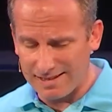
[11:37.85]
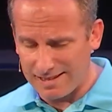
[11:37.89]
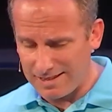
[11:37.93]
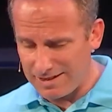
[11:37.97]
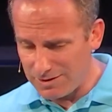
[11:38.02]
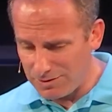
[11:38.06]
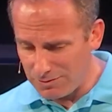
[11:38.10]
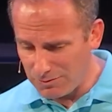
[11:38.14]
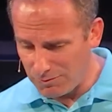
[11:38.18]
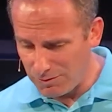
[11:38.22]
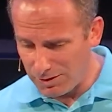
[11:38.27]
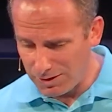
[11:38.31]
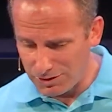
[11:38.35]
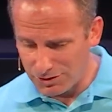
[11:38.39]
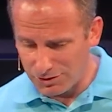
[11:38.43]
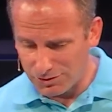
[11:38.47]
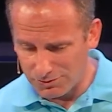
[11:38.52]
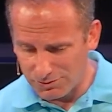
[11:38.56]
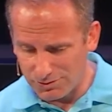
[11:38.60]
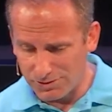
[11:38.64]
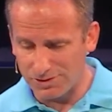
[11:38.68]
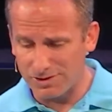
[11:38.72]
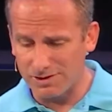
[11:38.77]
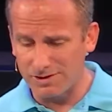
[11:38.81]
They didn't want
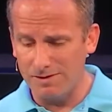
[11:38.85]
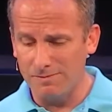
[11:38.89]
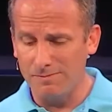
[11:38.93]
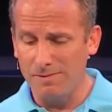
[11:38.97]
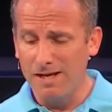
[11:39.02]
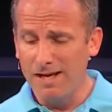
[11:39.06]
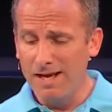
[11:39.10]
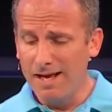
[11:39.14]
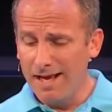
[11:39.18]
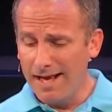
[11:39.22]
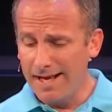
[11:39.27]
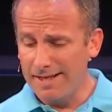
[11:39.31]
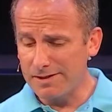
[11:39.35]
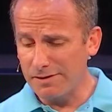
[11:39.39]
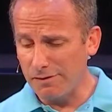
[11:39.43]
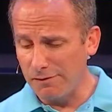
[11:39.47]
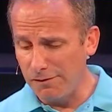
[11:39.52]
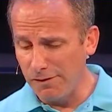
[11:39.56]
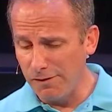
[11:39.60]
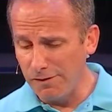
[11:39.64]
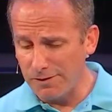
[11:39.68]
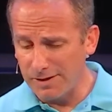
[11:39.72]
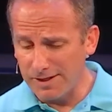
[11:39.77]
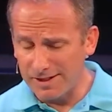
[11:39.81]
Jerusalem as a
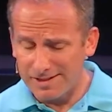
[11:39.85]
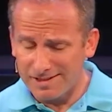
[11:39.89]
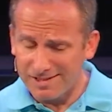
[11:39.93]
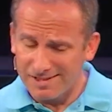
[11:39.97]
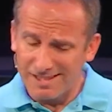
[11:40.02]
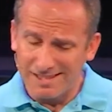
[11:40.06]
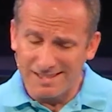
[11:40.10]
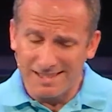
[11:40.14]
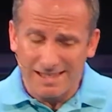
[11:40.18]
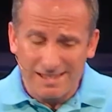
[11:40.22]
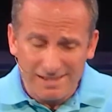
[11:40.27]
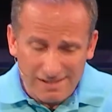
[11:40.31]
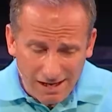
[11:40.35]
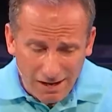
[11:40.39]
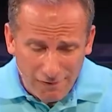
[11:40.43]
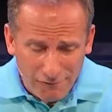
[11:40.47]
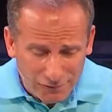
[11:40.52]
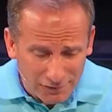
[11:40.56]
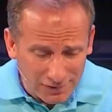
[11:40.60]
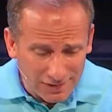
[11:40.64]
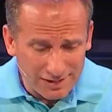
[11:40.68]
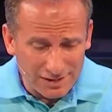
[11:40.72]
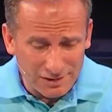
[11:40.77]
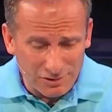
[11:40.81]
focus, and they
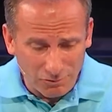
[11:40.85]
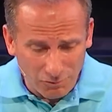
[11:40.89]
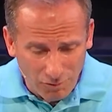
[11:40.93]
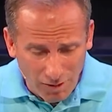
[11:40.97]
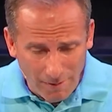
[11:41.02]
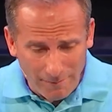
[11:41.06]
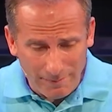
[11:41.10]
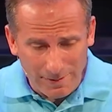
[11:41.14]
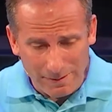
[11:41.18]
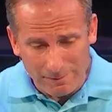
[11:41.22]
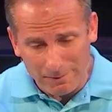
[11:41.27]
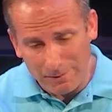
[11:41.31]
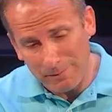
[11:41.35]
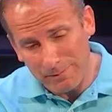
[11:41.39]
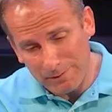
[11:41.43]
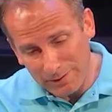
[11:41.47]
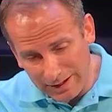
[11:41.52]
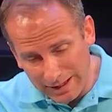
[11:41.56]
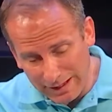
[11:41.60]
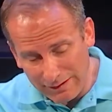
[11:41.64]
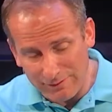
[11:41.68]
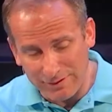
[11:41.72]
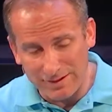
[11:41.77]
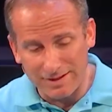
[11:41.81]
definitely didn't want people
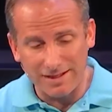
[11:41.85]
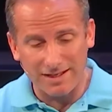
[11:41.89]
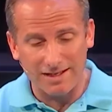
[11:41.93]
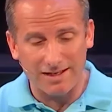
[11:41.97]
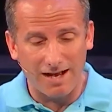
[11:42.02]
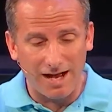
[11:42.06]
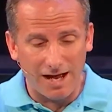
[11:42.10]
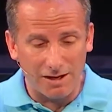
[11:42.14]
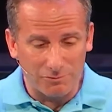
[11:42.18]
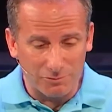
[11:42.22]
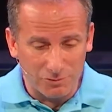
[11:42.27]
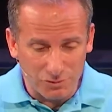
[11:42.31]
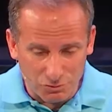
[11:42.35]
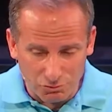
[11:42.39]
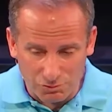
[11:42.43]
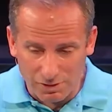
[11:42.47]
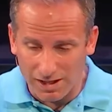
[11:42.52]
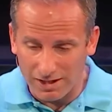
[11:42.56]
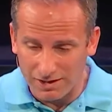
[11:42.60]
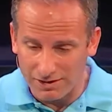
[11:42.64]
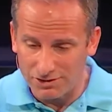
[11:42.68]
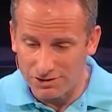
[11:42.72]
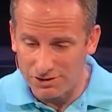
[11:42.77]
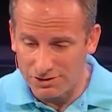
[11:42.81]
believing that God would
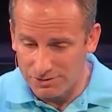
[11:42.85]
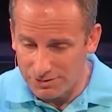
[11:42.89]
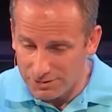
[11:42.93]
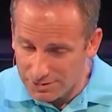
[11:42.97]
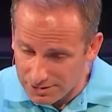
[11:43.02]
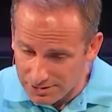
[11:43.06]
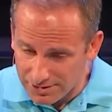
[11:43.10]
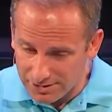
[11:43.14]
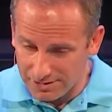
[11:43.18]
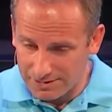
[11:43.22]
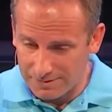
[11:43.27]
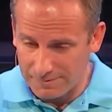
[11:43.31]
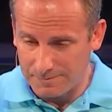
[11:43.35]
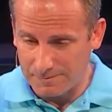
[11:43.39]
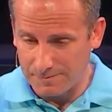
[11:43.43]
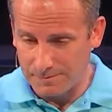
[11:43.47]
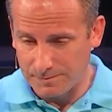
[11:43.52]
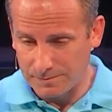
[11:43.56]
dwell in Jerusalem.